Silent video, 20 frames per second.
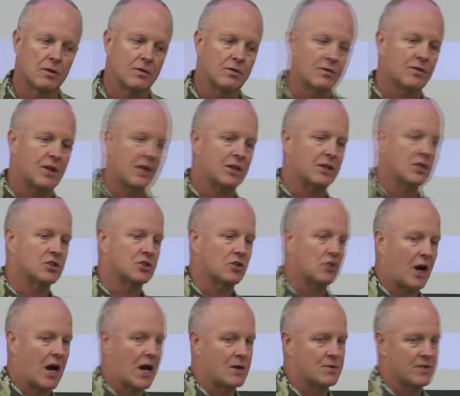that
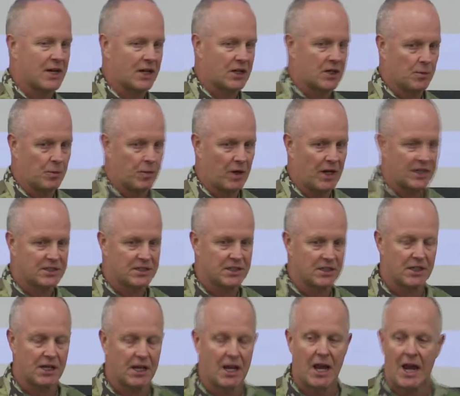describes that
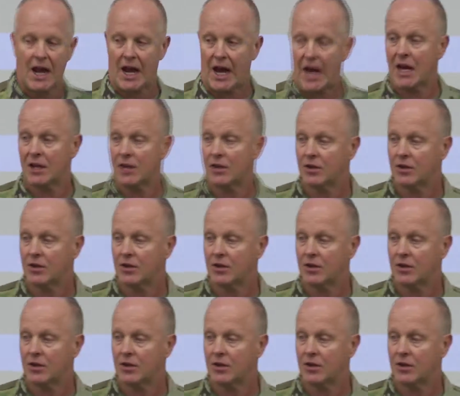complexity, and to